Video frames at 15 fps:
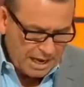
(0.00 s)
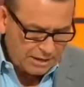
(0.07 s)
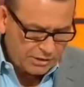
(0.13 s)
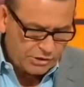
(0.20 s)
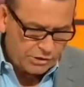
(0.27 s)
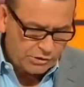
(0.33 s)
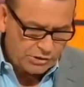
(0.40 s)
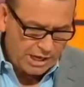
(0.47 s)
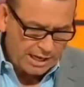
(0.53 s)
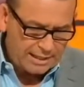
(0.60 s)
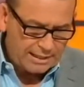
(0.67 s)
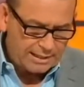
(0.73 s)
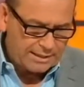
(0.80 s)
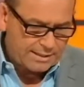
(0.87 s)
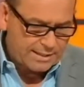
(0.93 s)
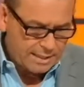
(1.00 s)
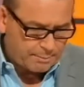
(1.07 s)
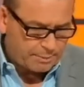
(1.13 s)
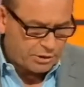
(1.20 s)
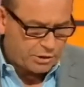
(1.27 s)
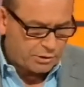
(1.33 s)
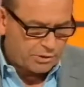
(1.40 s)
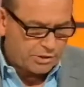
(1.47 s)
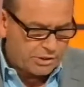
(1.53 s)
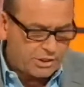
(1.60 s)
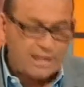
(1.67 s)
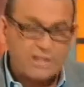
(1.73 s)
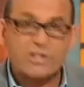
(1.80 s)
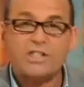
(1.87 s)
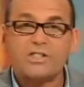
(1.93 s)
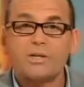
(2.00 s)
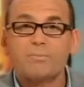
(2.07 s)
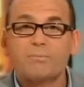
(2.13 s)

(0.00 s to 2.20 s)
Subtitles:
Susanne Thiebe joins us now. She is